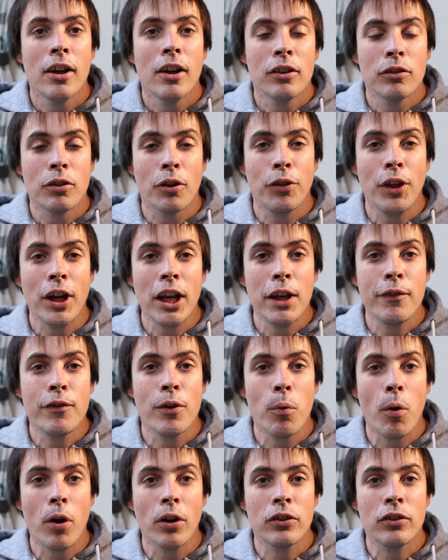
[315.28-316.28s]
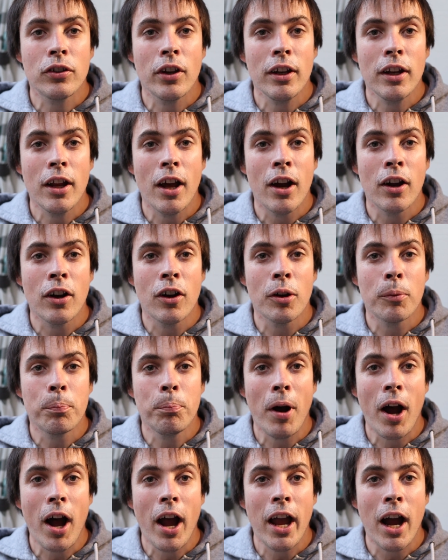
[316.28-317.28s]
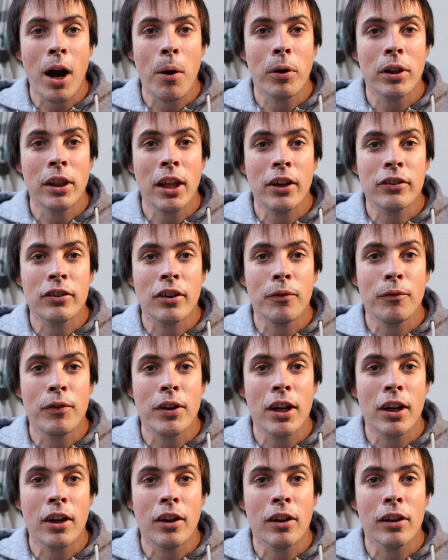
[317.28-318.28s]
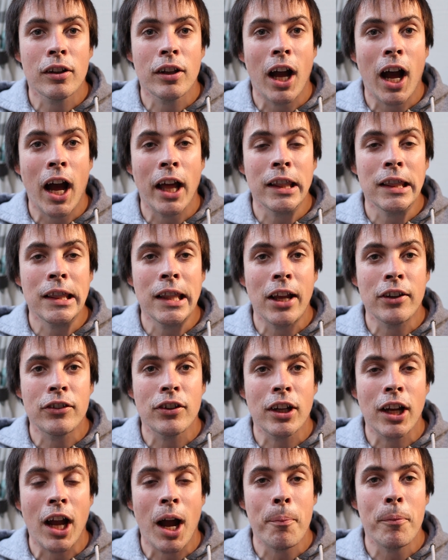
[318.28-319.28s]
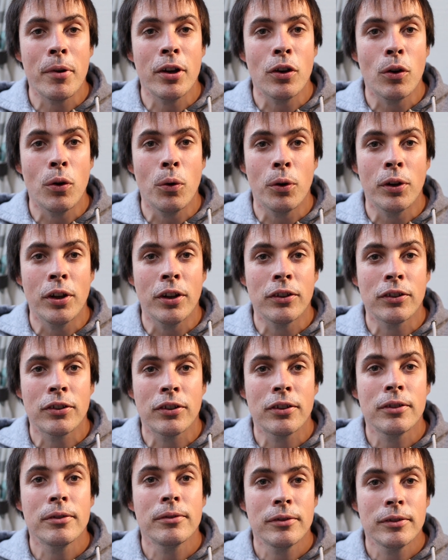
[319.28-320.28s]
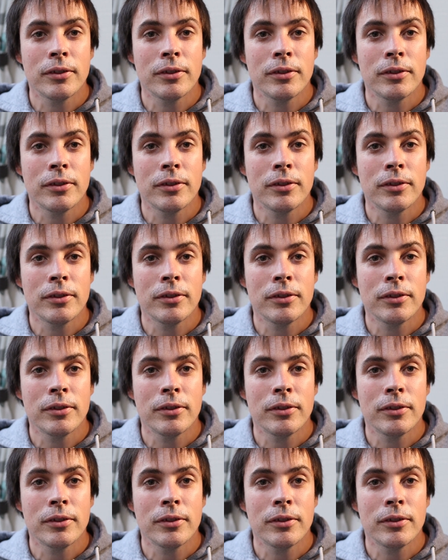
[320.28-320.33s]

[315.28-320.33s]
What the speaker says: So thank you for watching, and goodbye our leisure vehicle and leisure camping owners.